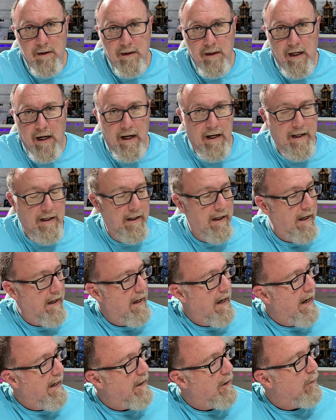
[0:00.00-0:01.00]

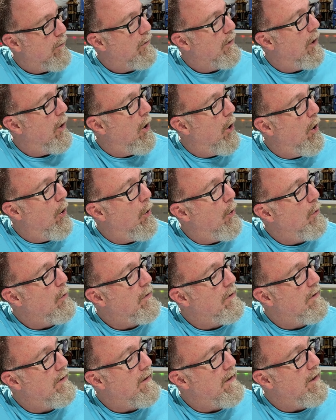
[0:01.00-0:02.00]
I don't know.
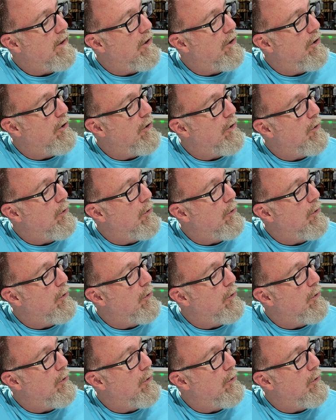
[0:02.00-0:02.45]
Ocqdolcic.